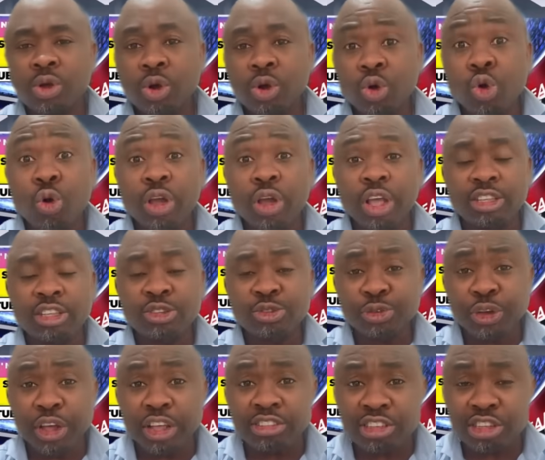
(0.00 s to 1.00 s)
who is
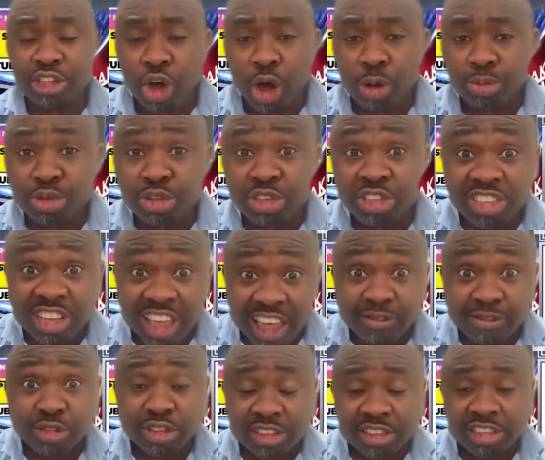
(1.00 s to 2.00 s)
facing up to
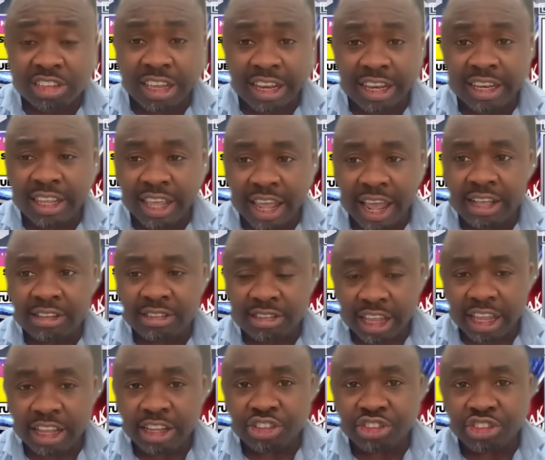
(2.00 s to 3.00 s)
17 years
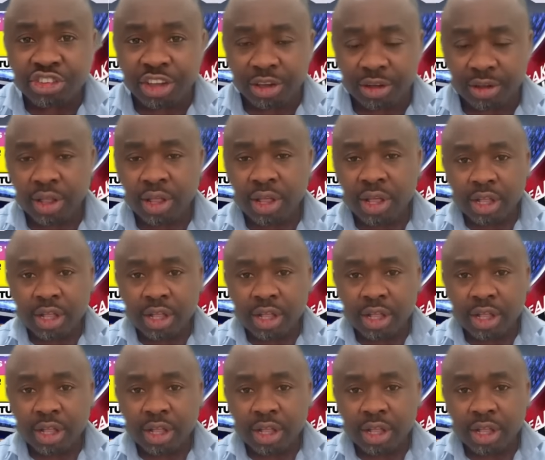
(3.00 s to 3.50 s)
in jail.